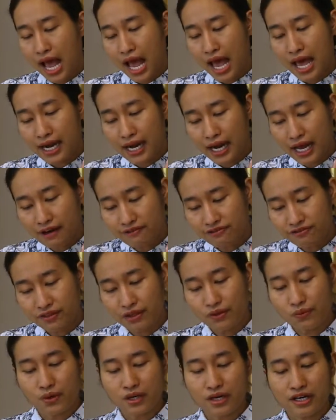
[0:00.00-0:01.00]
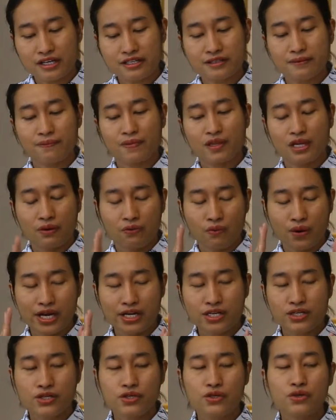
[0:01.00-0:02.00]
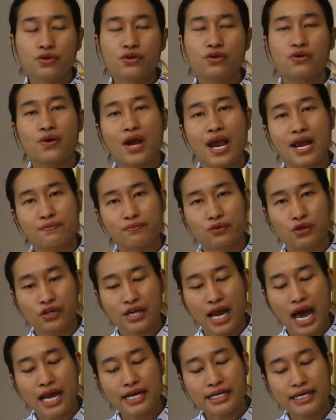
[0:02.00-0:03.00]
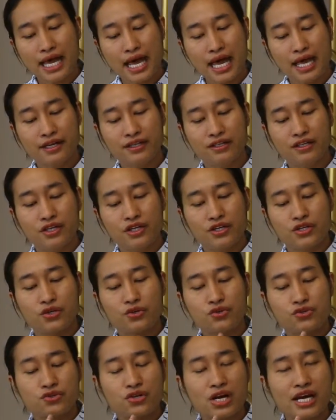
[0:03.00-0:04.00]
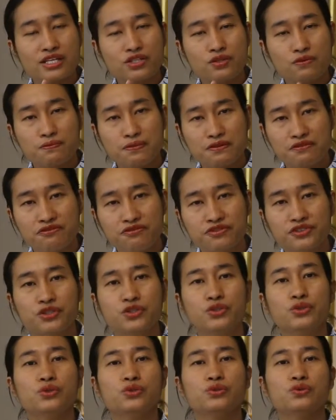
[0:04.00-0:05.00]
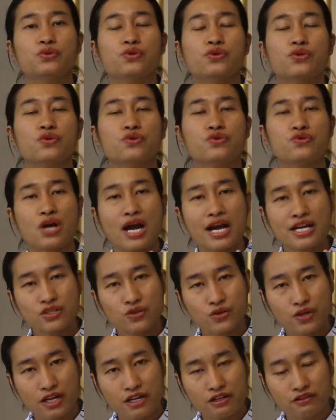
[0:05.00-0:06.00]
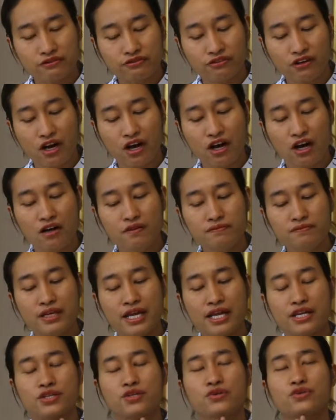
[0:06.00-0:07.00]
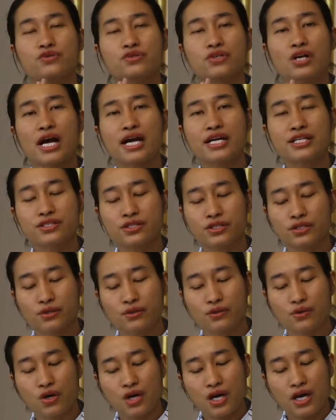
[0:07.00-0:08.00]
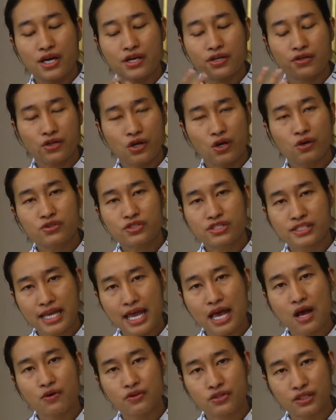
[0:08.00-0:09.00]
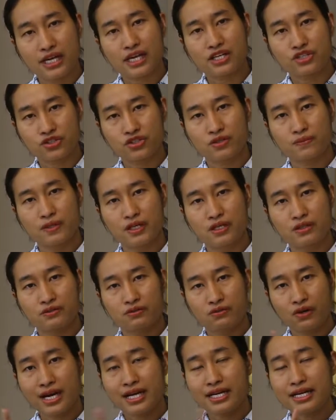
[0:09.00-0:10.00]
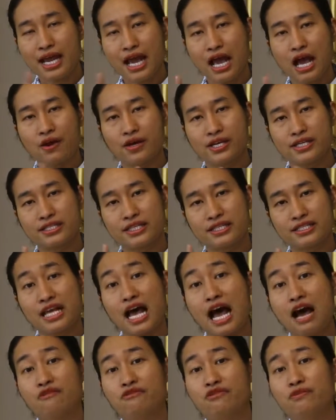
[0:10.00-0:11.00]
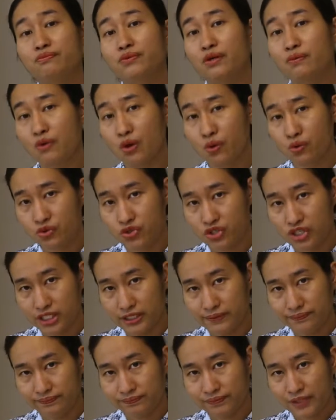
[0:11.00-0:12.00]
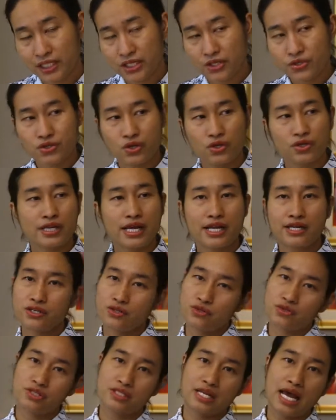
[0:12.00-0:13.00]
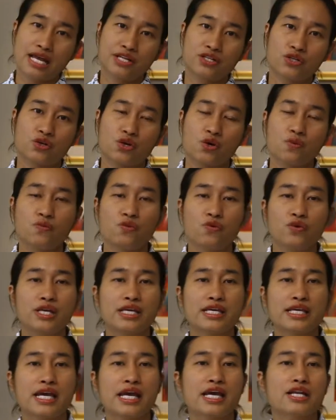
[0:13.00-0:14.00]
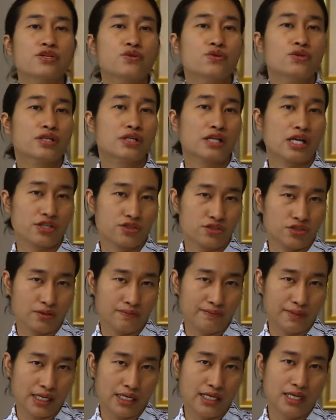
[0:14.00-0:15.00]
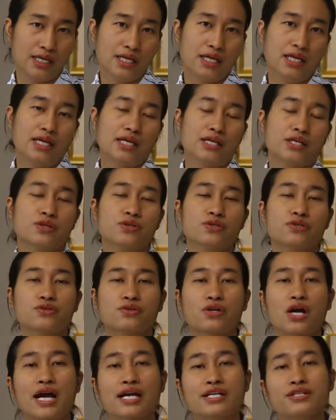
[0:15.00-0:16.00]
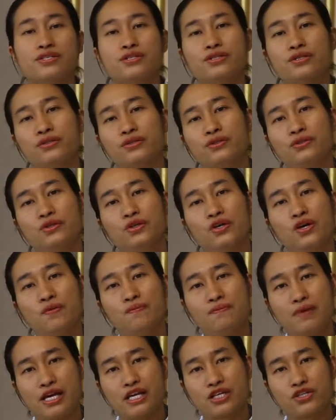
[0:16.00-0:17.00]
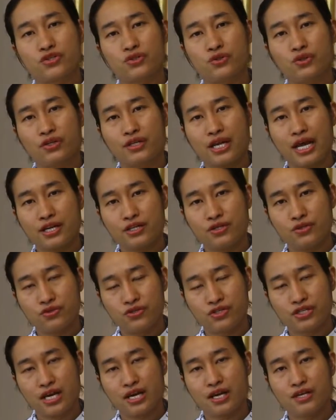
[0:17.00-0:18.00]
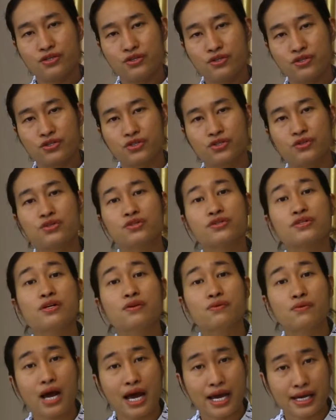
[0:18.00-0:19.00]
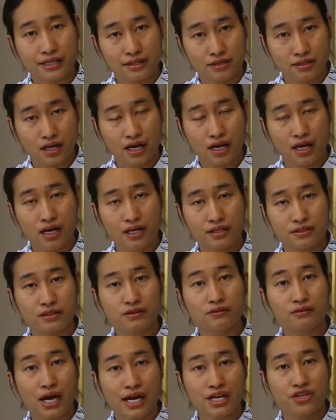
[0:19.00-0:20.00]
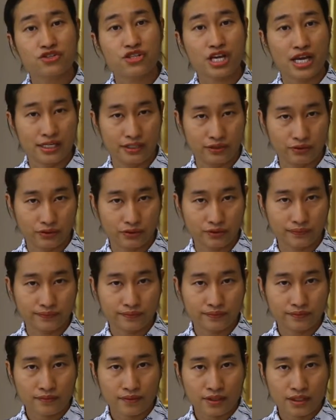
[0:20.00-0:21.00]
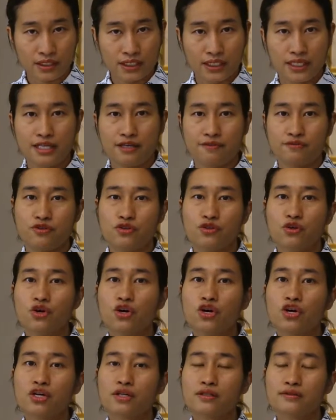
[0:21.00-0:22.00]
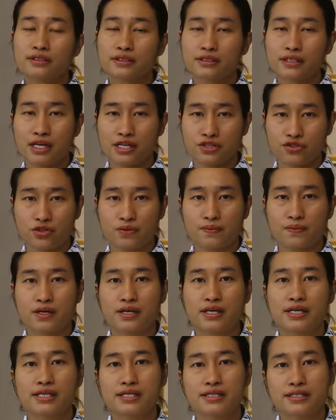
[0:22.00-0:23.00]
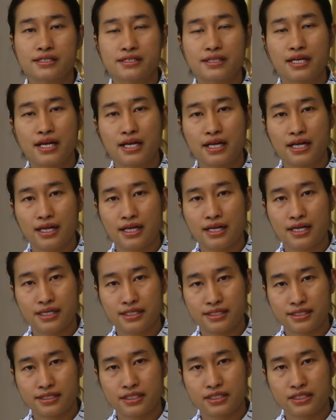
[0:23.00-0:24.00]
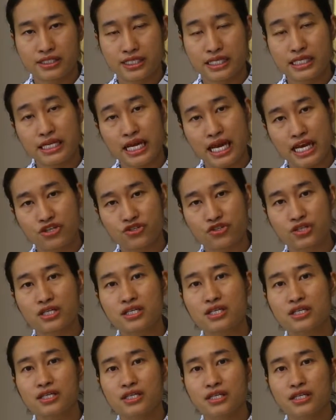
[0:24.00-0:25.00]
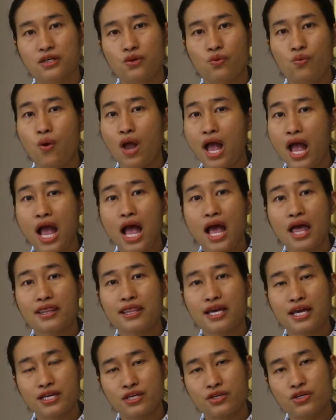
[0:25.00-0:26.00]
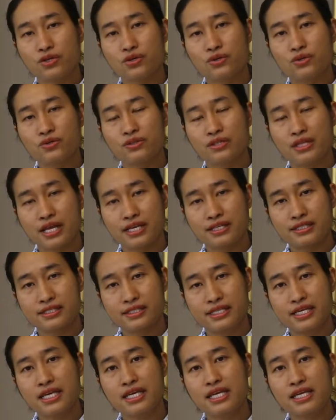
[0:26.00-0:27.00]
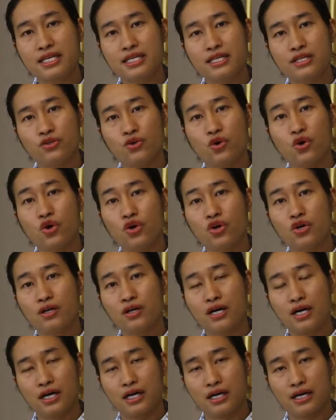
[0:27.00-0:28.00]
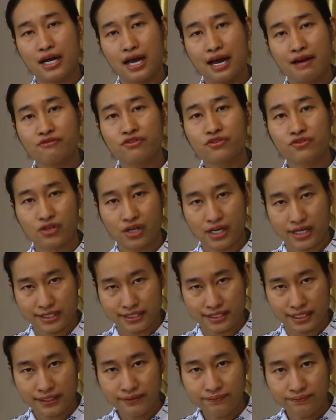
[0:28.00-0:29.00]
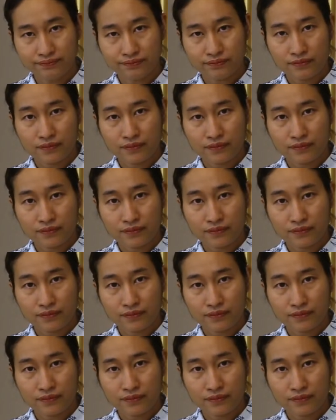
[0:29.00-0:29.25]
And afterward, when you create product, then you try to pursue, you try to inform, and you try to, sell the customer. Right now is the time for promotion. So then you start to communicate to the customer. You try to make sure that you shoot the right channels. If your customer is the teenager, where they see your advertising